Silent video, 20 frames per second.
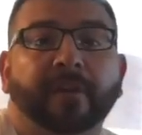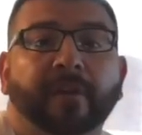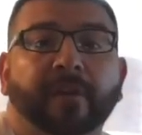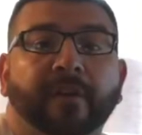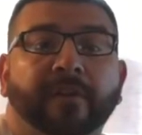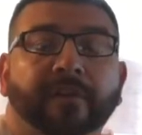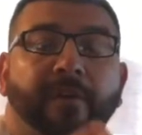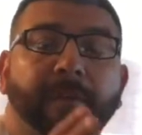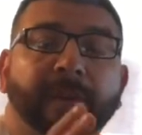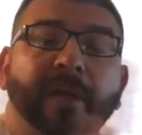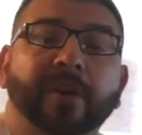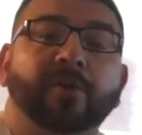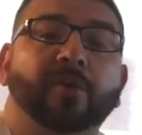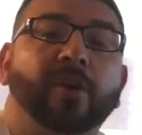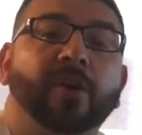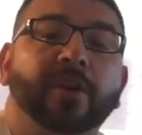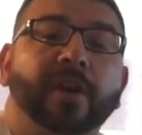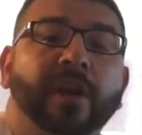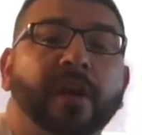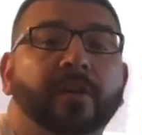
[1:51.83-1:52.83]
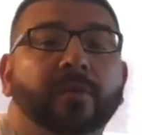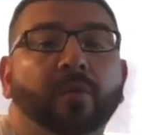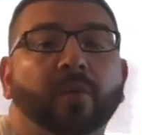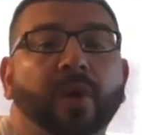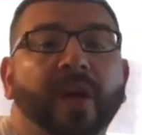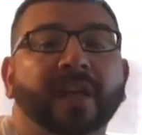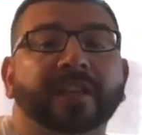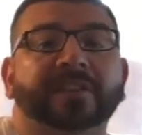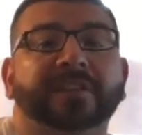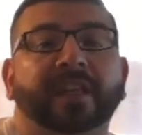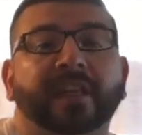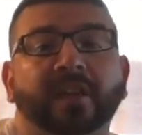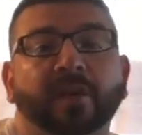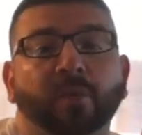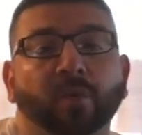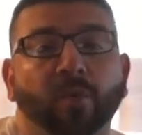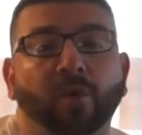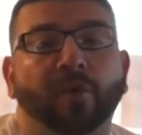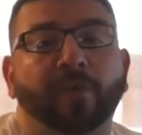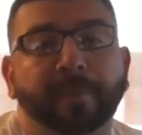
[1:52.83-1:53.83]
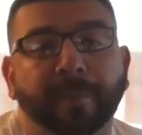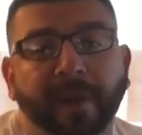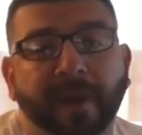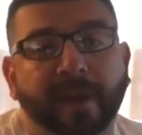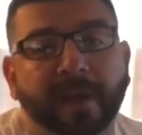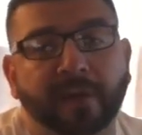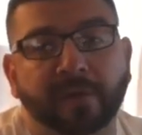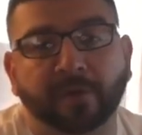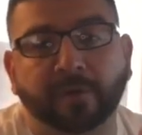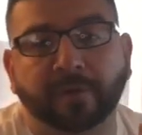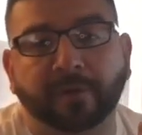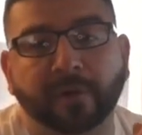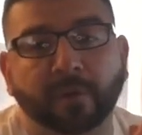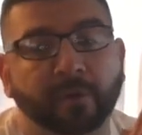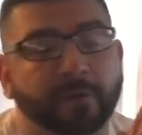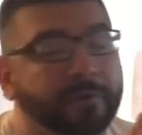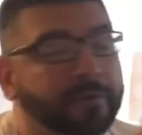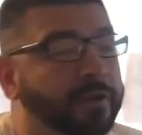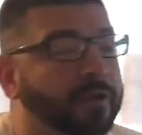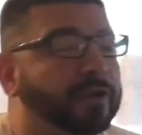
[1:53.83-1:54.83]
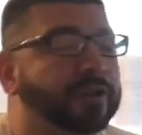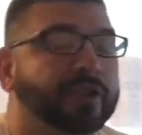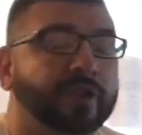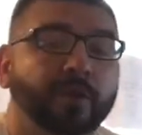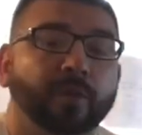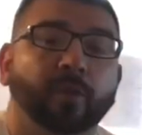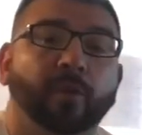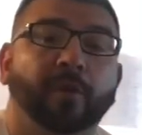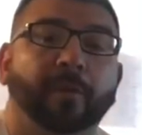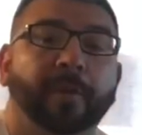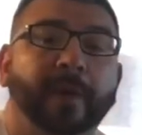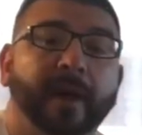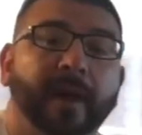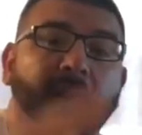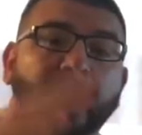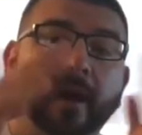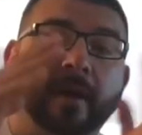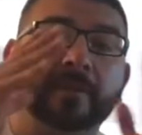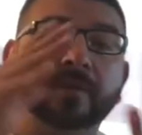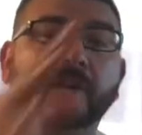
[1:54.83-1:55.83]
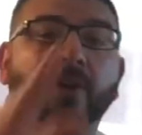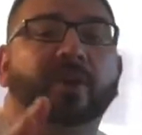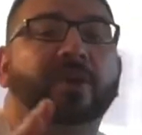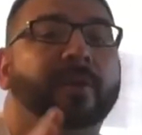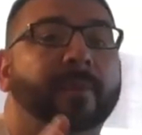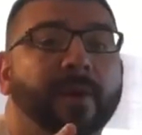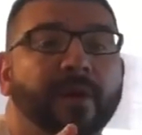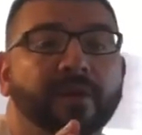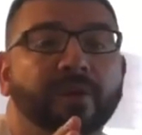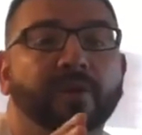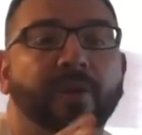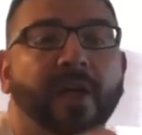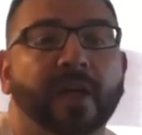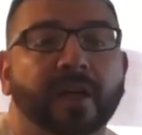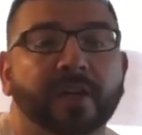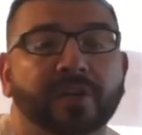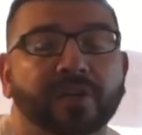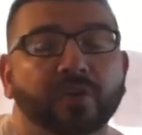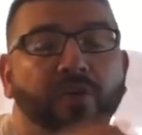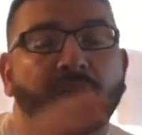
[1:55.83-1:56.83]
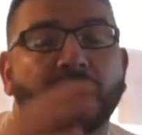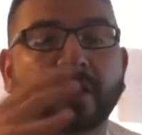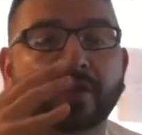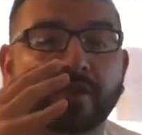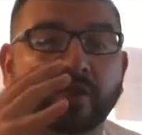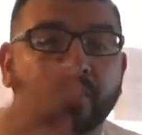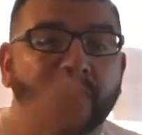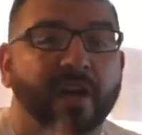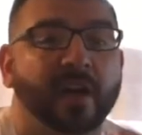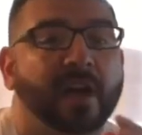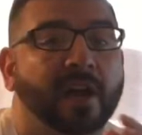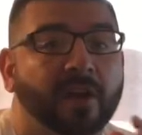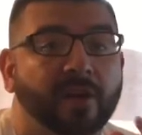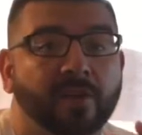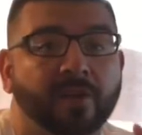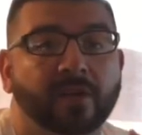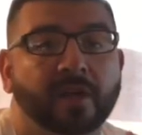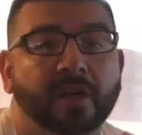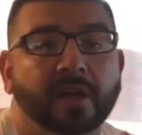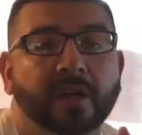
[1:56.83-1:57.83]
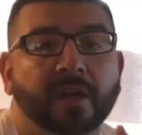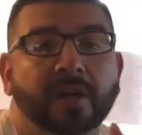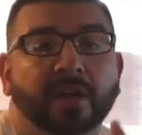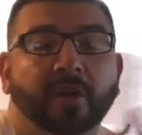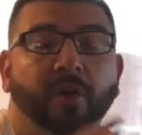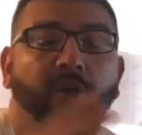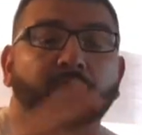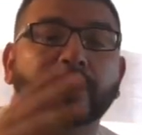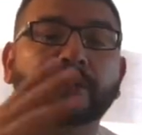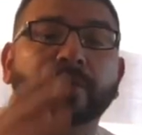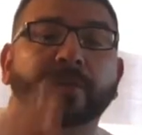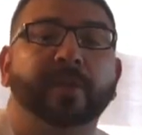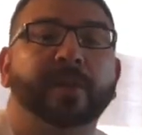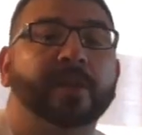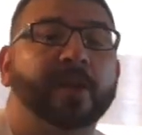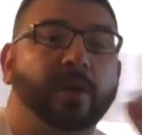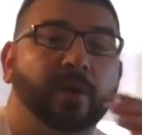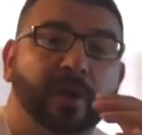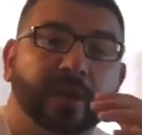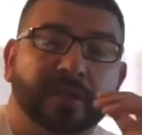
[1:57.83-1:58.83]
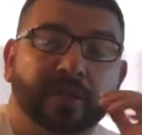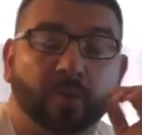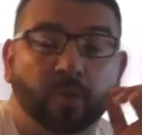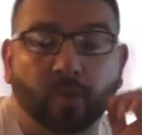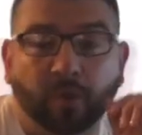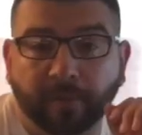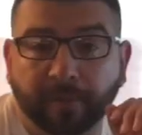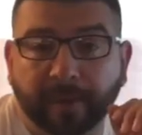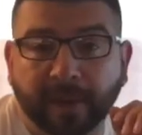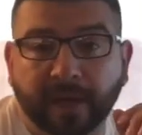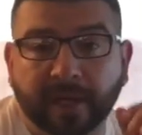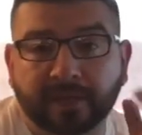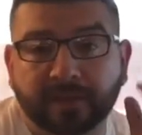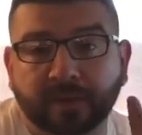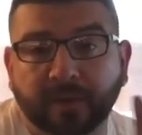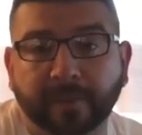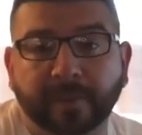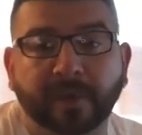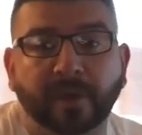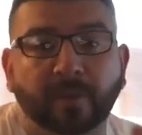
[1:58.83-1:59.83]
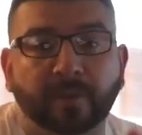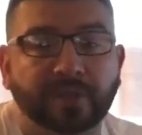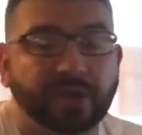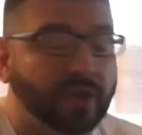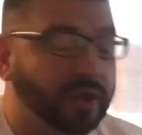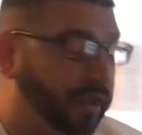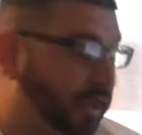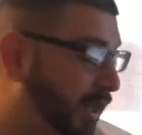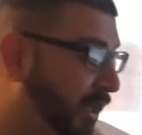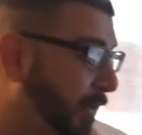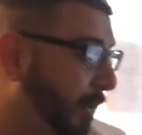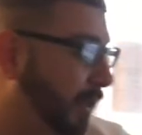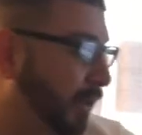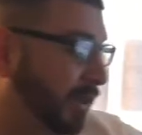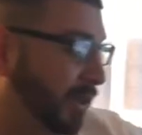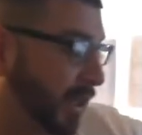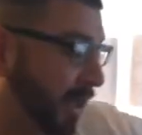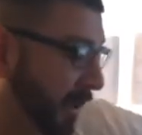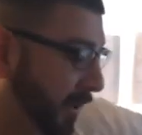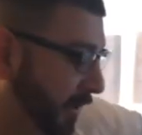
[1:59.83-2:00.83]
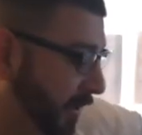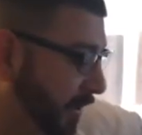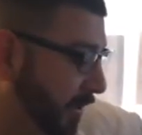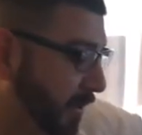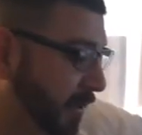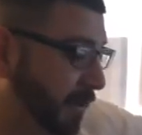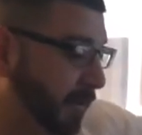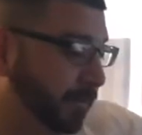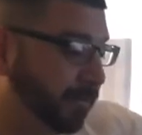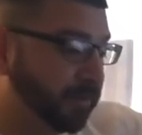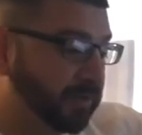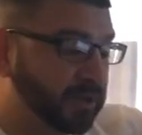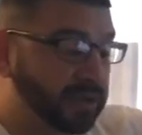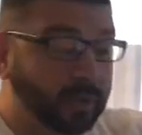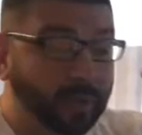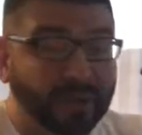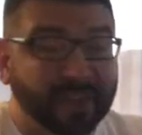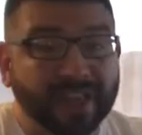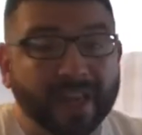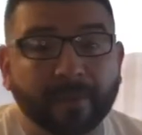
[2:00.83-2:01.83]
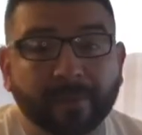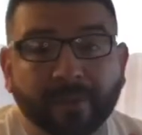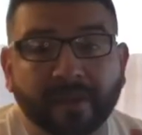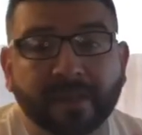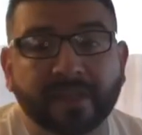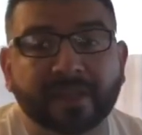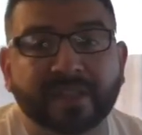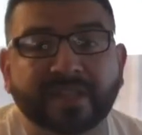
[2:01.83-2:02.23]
from here on out, when I say the Wolf Pack, or if I refer to the Wolf Pack, I'm talking about you guys. You guys are now going to be known as the Wolf Pack, so let me know what y'all think about that. So with that being